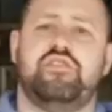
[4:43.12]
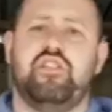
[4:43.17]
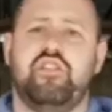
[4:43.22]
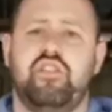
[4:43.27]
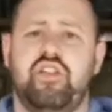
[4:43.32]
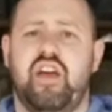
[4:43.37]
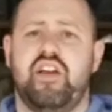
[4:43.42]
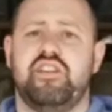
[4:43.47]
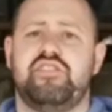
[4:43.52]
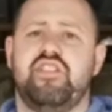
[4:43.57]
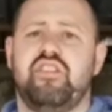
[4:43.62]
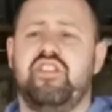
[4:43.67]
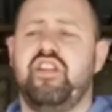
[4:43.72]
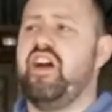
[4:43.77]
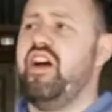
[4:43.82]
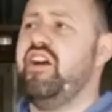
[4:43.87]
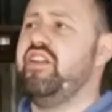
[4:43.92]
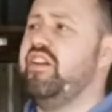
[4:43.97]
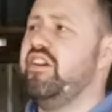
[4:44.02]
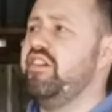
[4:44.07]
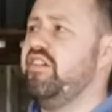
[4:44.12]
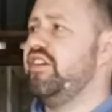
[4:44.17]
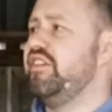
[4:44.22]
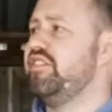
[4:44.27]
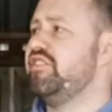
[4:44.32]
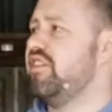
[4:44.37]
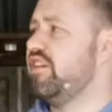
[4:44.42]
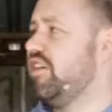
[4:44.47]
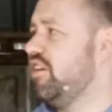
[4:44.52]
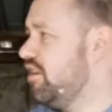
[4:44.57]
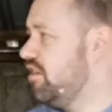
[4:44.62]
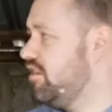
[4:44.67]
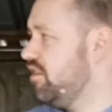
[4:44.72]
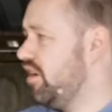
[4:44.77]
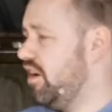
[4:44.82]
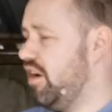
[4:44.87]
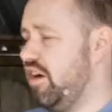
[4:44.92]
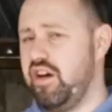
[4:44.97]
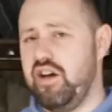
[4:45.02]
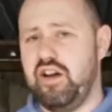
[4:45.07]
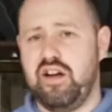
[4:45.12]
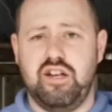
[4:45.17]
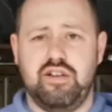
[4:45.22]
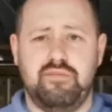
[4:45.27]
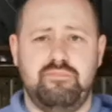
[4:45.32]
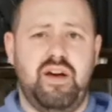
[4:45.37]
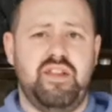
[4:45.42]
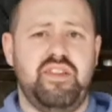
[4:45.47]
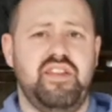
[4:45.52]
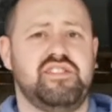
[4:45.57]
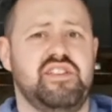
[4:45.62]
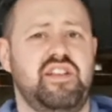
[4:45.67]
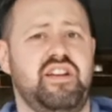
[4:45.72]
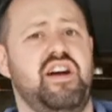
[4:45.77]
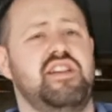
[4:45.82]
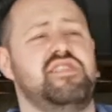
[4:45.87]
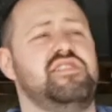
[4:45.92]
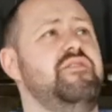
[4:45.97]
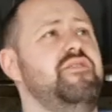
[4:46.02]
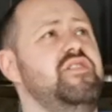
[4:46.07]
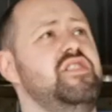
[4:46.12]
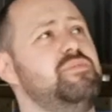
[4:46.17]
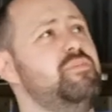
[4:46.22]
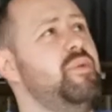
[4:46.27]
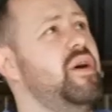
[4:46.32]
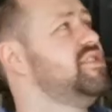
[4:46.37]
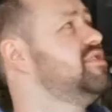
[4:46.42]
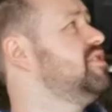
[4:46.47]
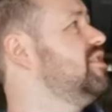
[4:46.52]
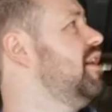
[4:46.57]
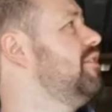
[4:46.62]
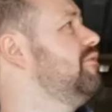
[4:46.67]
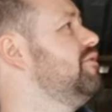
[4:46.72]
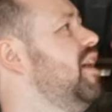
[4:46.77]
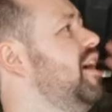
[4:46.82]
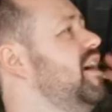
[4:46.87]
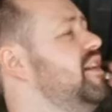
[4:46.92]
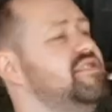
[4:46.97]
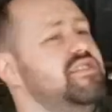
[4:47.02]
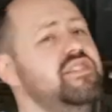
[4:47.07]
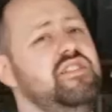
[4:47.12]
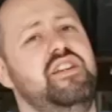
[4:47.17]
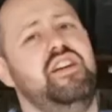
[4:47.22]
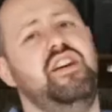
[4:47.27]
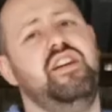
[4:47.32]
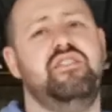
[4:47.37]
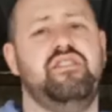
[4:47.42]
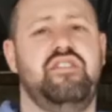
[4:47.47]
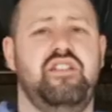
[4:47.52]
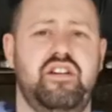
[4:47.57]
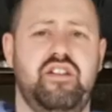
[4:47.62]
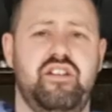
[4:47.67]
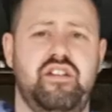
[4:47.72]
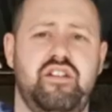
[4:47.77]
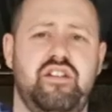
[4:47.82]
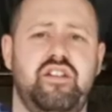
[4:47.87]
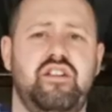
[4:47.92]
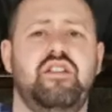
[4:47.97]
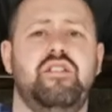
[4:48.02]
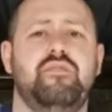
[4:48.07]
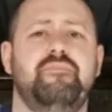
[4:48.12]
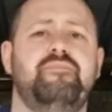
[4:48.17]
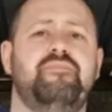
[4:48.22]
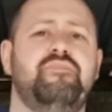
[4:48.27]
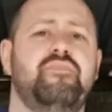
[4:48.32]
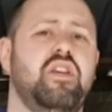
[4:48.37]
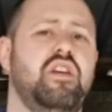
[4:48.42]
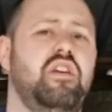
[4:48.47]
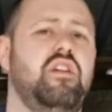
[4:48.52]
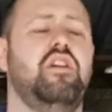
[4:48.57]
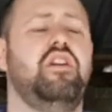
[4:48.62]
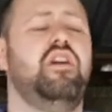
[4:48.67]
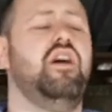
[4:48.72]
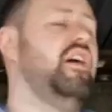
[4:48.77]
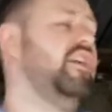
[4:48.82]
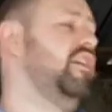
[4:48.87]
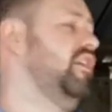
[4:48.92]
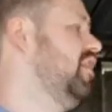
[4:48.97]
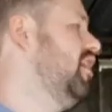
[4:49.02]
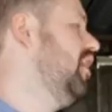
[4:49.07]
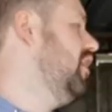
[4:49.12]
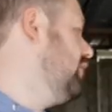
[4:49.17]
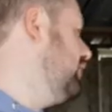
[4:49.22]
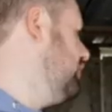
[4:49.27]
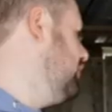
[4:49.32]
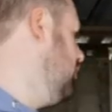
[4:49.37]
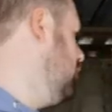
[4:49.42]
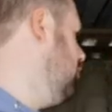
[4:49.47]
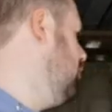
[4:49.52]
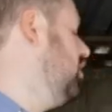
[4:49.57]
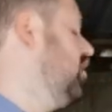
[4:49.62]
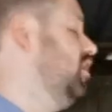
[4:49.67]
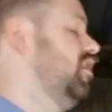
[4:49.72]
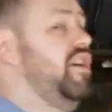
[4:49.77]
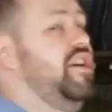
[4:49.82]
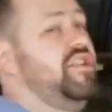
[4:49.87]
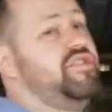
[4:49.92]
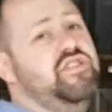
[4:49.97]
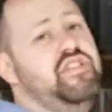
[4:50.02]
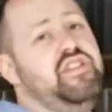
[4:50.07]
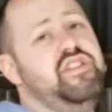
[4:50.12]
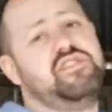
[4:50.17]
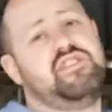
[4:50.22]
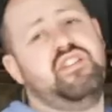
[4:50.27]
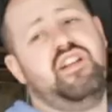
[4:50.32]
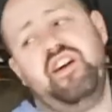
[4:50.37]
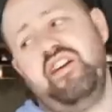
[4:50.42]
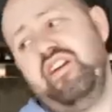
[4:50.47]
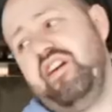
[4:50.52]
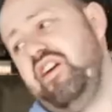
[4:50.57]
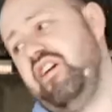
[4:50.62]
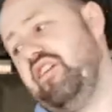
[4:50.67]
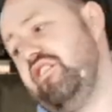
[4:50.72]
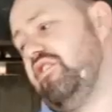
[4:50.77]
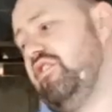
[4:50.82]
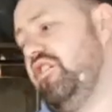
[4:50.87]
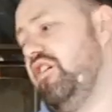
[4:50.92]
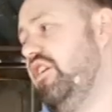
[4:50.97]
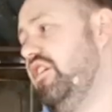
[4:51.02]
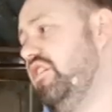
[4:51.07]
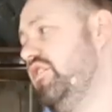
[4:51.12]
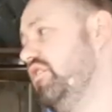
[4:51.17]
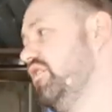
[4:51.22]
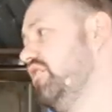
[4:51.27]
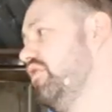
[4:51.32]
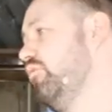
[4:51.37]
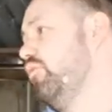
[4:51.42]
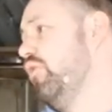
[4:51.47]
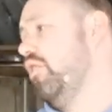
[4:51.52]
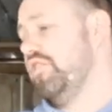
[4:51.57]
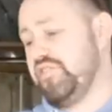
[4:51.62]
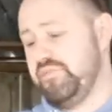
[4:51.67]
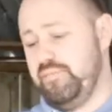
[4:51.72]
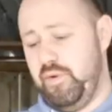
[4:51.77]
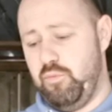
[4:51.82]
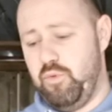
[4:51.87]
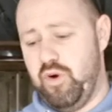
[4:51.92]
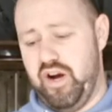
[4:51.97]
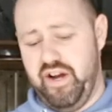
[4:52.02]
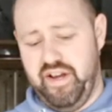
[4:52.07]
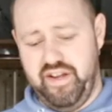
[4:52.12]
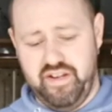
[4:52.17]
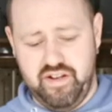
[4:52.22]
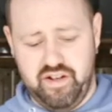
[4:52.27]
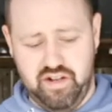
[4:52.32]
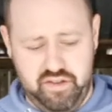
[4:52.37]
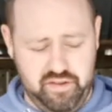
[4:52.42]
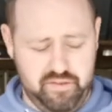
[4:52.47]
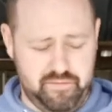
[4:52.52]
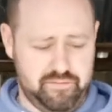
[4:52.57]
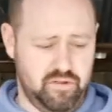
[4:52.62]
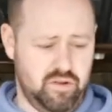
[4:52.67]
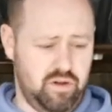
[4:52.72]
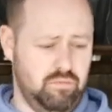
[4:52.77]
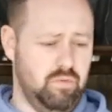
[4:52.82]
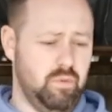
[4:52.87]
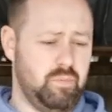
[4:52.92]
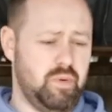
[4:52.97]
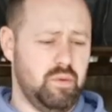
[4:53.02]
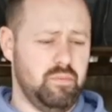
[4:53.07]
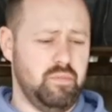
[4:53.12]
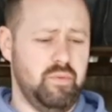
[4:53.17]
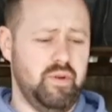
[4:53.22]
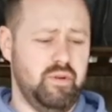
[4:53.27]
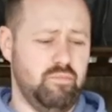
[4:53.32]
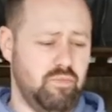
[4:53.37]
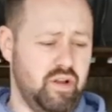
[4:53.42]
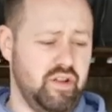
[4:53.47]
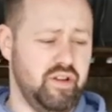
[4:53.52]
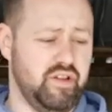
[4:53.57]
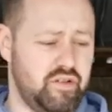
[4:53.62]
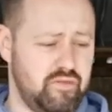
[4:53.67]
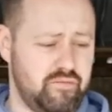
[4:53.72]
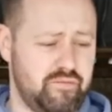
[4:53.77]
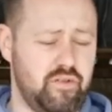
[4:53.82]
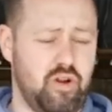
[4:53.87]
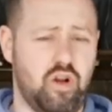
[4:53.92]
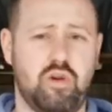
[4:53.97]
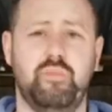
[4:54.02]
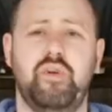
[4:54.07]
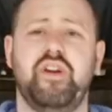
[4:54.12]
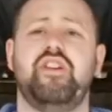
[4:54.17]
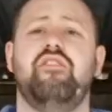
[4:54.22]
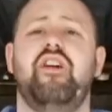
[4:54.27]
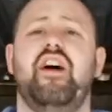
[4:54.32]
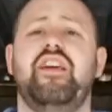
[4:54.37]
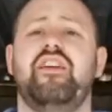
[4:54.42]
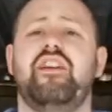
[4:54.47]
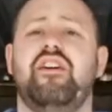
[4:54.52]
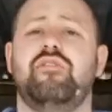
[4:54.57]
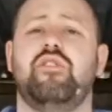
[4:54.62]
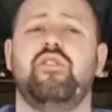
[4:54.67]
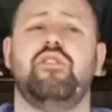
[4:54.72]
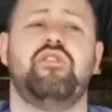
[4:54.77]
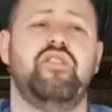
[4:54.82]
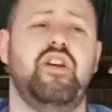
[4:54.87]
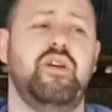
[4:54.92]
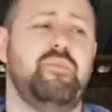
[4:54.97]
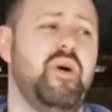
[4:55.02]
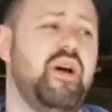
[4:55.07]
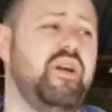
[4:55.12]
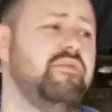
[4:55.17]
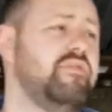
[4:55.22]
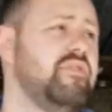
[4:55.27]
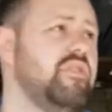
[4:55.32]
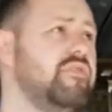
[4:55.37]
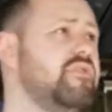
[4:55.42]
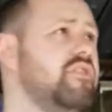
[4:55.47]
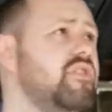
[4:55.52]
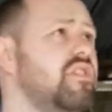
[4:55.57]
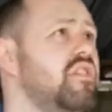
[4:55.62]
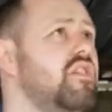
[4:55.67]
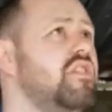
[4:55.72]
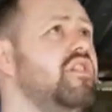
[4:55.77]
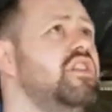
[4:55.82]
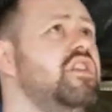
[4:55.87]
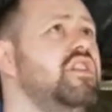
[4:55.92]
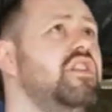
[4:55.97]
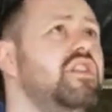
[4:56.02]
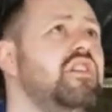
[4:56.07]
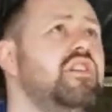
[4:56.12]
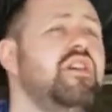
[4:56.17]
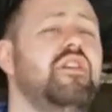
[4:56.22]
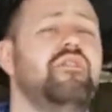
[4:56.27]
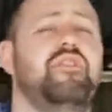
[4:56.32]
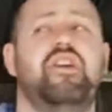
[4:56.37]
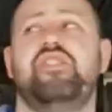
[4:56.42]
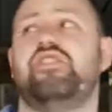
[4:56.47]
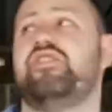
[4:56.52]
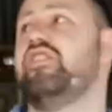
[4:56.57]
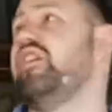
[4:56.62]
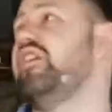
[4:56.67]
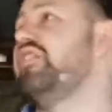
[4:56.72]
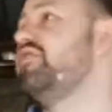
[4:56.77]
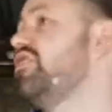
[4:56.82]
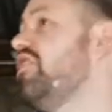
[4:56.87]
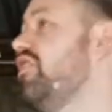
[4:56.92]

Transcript: So yeah, so the idea is, it's a nice living space. It'll have lighting in, and it'll have, well, electrics, lighting, and the walls will be white, and the floor will probably, well, the floor will be grey. I've got grey paint for the floor eventually.